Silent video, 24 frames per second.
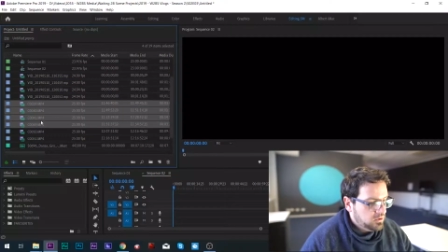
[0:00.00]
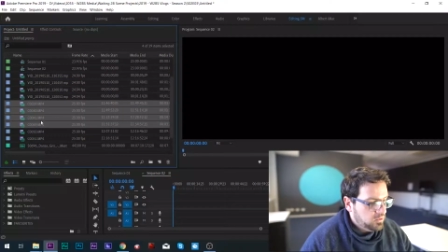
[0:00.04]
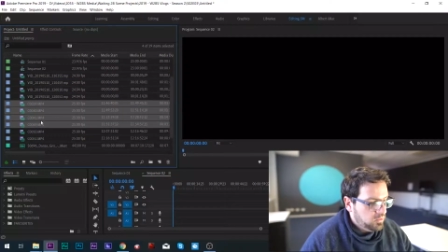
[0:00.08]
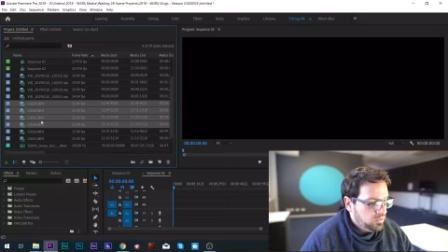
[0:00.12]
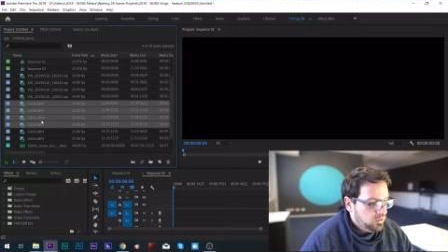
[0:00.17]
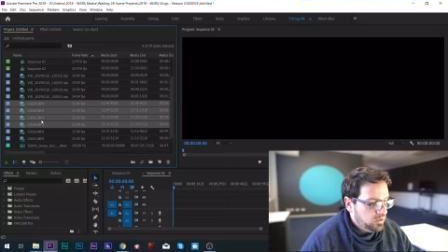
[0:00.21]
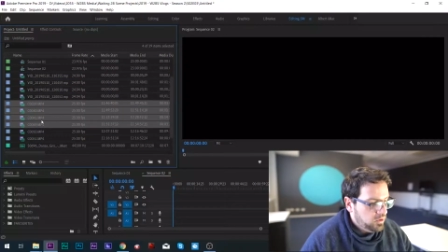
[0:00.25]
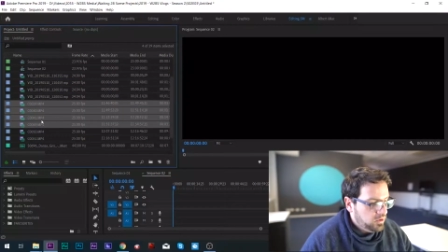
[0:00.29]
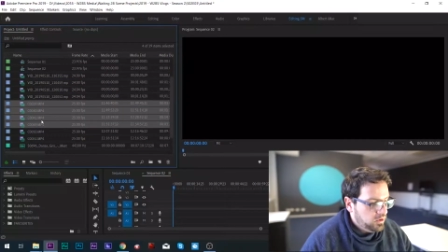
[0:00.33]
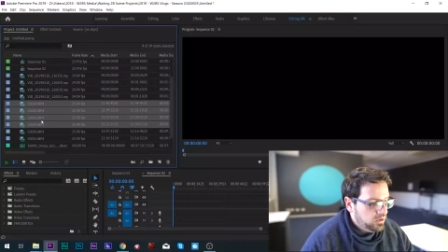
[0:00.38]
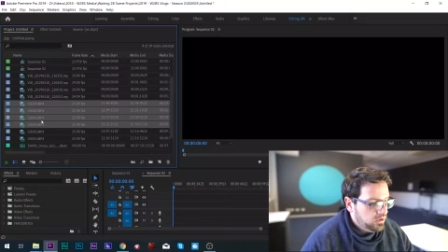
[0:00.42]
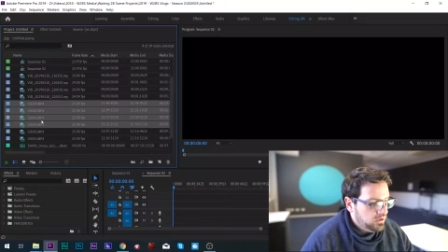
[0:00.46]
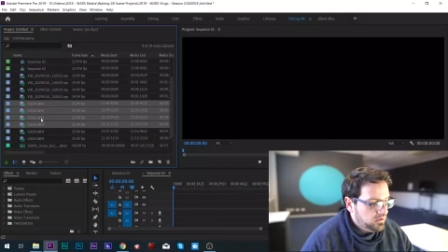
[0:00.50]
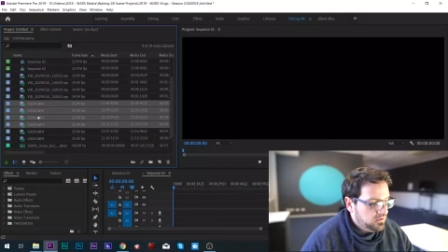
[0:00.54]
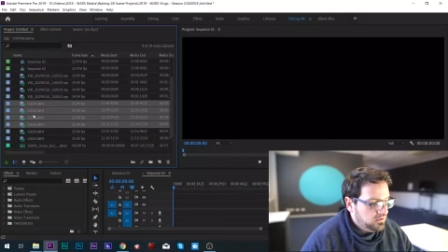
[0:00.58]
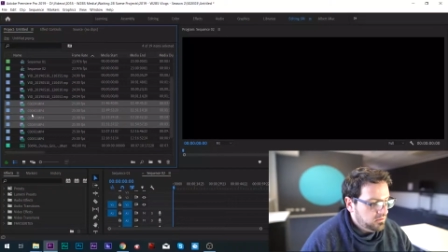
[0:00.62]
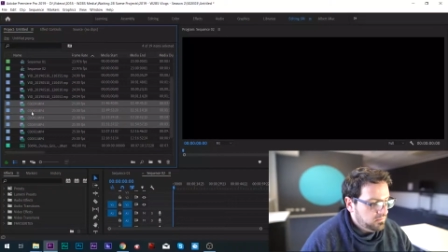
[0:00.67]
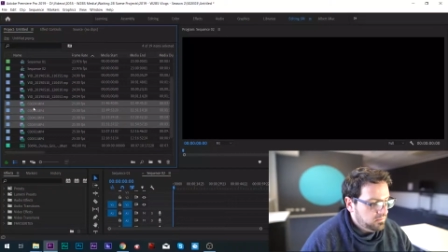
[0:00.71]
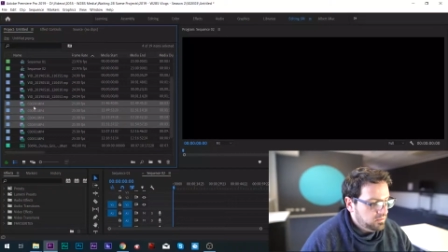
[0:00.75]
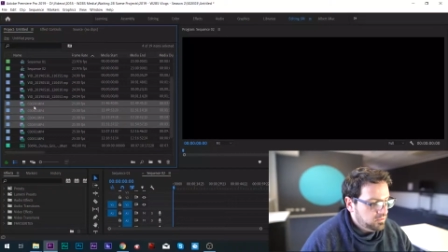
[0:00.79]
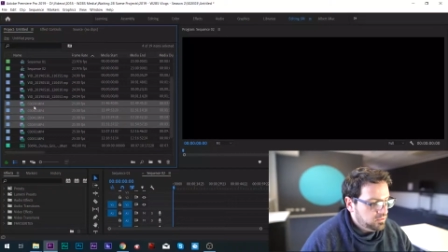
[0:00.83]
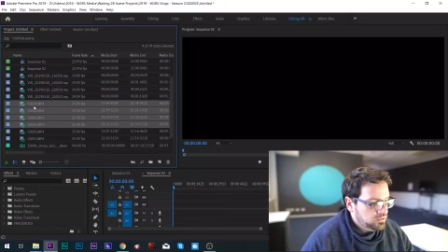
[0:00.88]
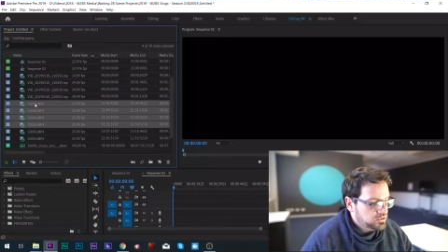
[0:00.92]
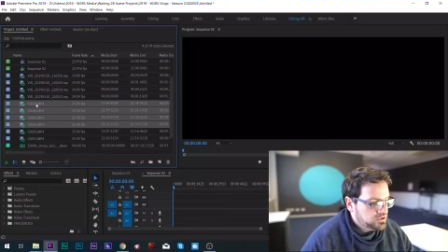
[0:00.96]
were the
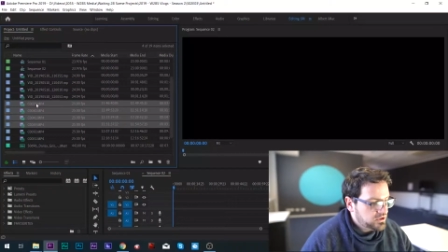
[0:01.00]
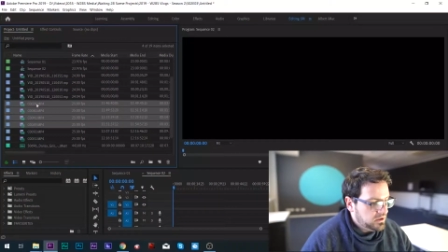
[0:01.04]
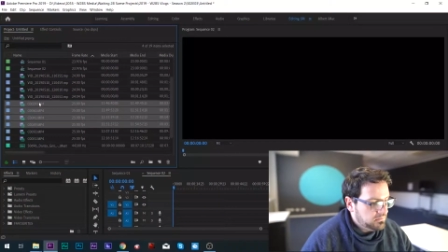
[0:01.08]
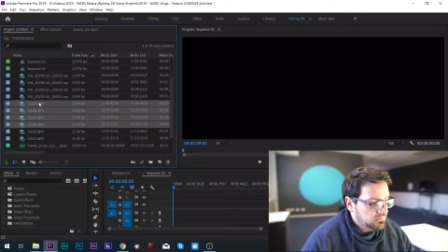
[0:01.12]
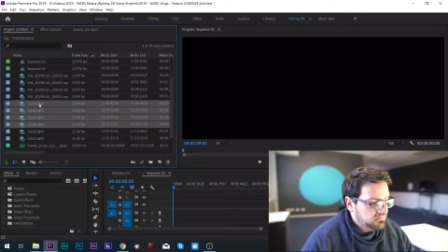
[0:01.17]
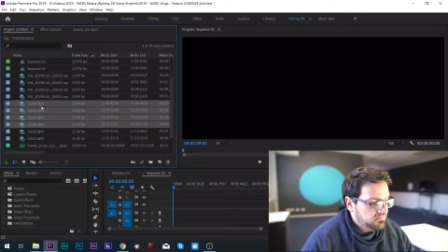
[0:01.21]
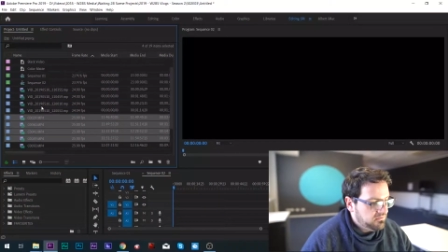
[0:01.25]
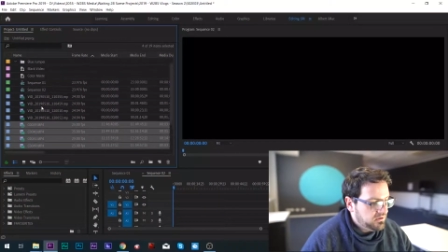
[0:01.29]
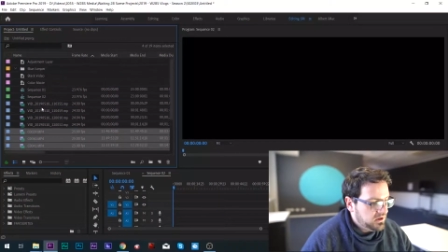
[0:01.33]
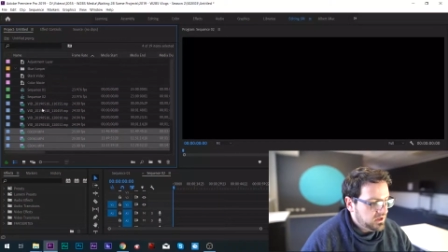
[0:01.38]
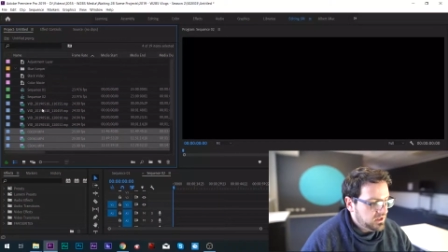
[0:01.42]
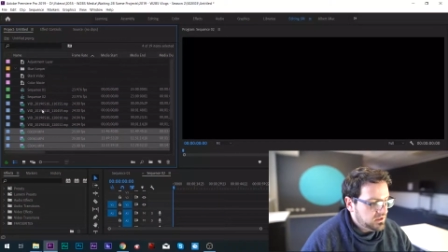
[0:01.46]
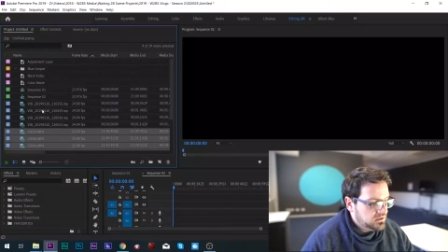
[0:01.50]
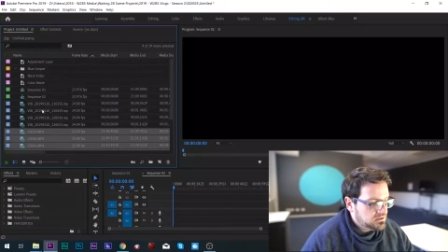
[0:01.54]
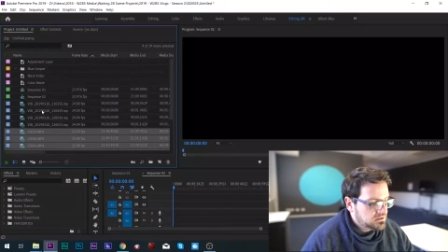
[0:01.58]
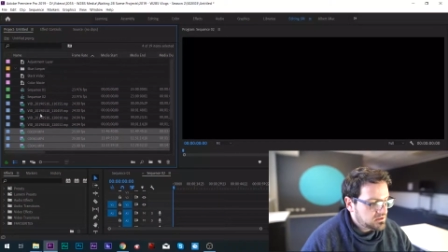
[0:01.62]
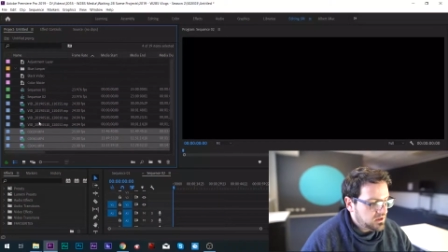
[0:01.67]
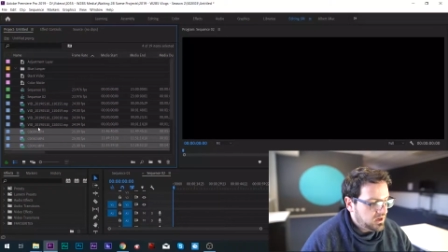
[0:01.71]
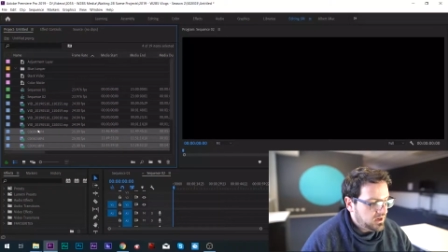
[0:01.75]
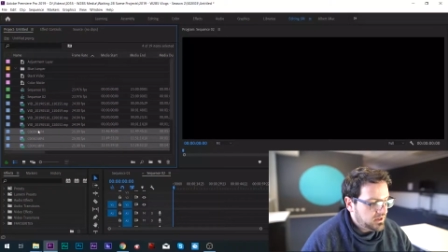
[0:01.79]
blue jumper files.